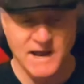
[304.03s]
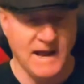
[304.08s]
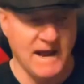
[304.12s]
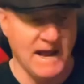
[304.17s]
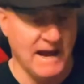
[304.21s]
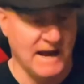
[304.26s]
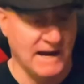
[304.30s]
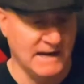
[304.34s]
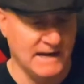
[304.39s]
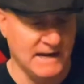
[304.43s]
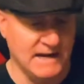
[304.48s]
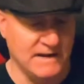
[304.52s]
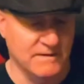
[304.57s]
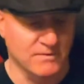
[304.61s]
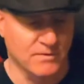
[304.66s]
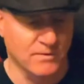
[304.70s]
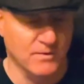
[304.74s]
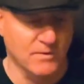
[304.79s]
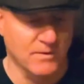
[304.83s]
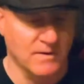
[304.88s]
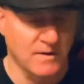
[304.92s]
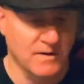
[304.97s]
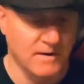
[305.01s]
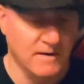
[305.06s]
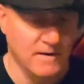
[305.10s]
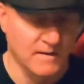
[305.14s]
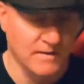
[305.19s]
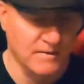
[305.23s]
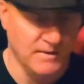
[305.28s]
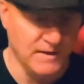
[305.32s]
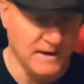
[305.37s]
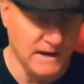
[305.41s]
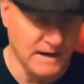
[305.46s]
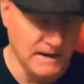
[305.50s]
at either
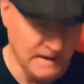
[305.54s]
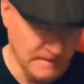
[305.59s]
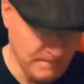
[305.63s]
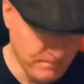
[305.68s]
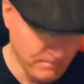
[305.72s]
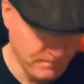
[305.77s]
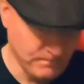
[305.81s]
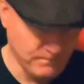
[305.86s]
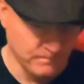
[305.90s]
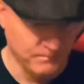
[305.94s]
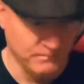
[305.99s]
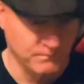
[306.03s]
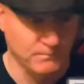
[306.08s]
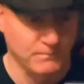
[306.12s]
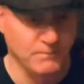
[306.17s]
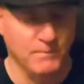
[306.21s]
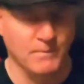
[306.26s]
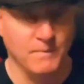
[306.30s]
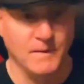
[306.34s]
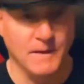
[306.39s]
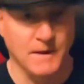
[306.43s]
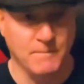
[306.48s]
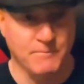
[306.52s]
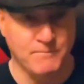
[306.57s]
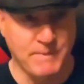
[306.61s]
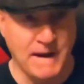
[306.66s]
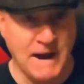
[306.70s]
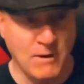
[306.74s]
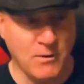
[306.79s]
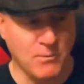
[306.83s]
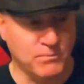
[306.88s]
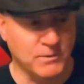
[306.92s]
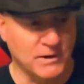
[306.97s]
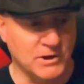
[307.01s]
the
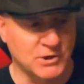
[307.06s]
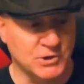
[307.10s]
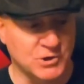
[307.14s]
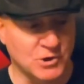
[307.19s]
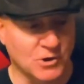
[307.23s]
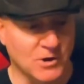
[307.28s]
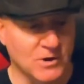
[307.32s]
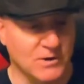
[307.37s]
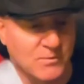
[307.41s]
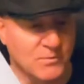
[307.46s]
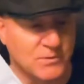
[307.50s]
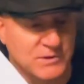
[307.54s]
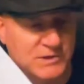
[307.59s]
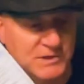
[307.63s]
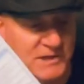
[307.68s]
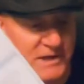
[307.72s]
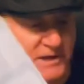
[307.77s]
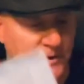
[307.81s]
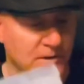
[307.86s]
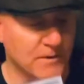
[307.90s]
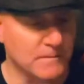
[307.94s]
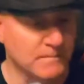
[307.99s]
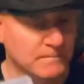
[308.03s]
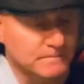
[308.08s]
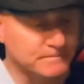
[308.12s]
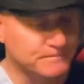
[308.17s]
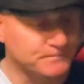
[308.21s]
power play chart, which is here,